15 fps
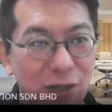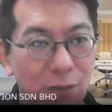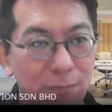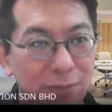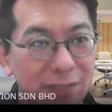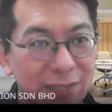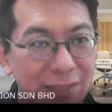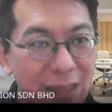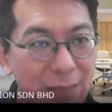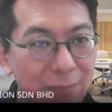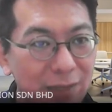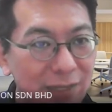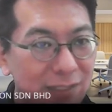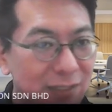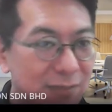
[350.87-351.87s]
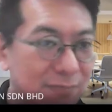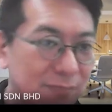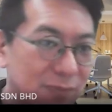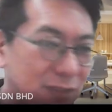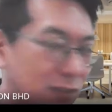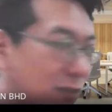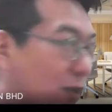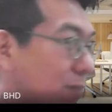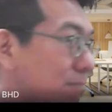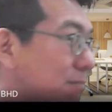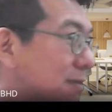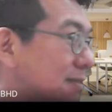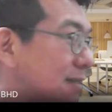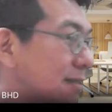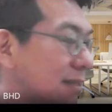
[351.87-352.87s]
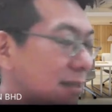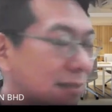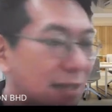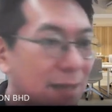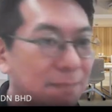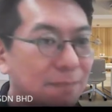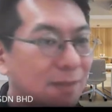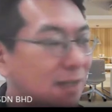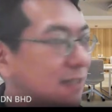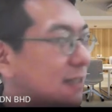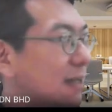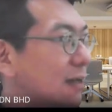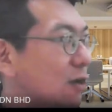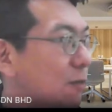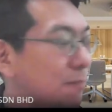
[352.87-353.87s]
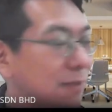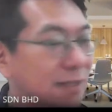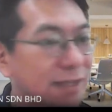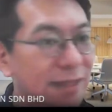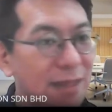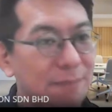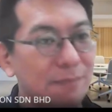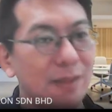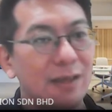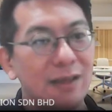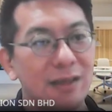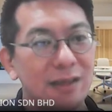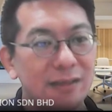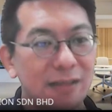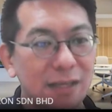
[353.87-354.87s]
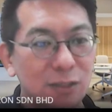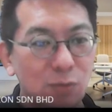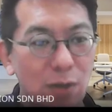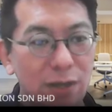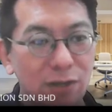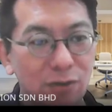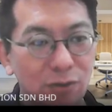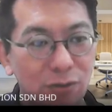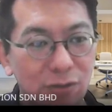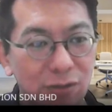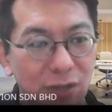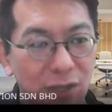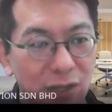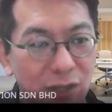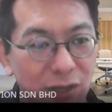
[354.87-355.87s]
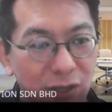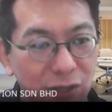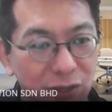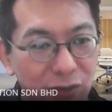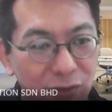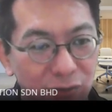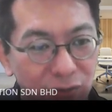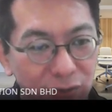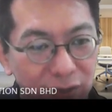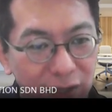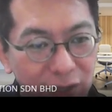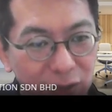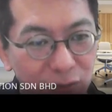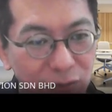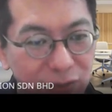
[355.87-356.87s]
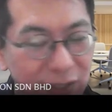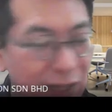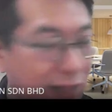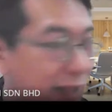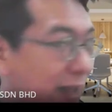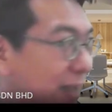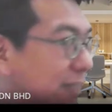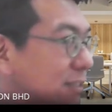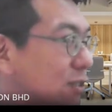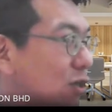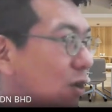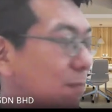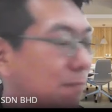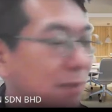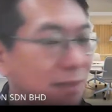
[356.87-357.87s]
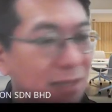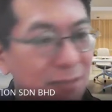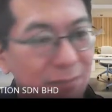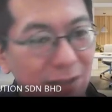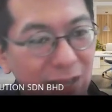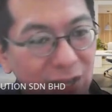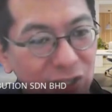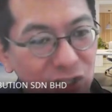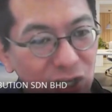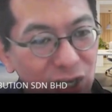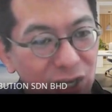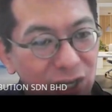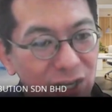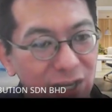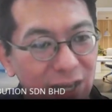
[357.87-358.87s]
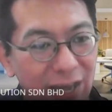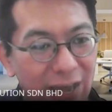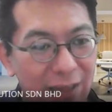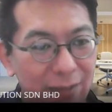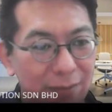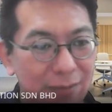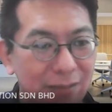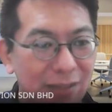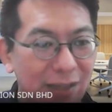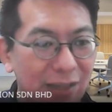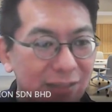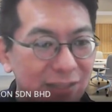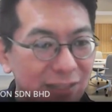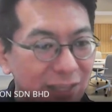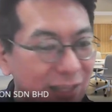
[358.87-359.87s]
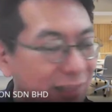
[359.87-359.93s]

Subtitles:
company name is not personal name, is a company name. That's why you need to select as company Malaysia, and the